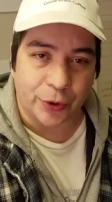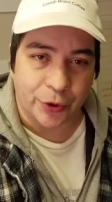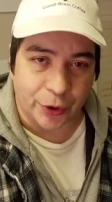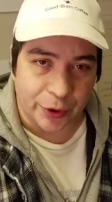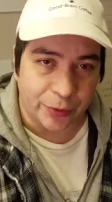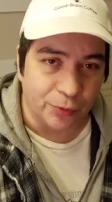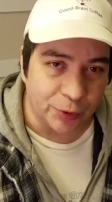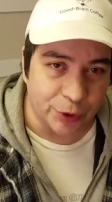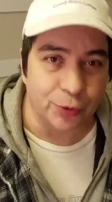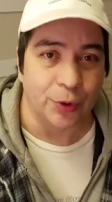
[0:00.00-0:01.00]
good and
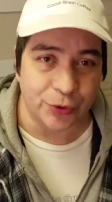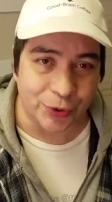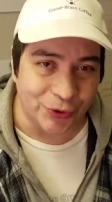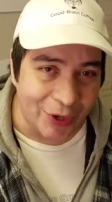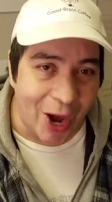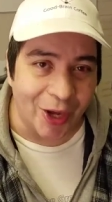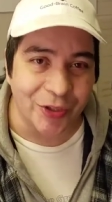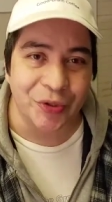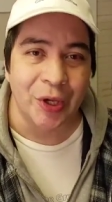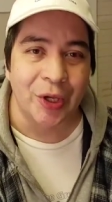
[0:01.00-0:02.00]
which roasts are
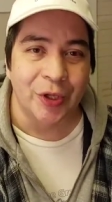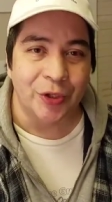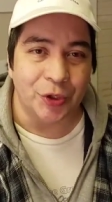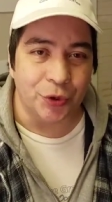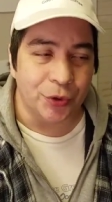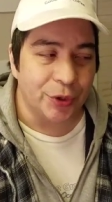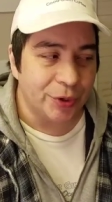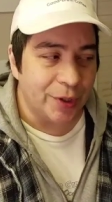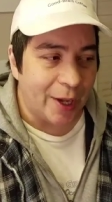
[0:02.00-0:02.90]
not, you can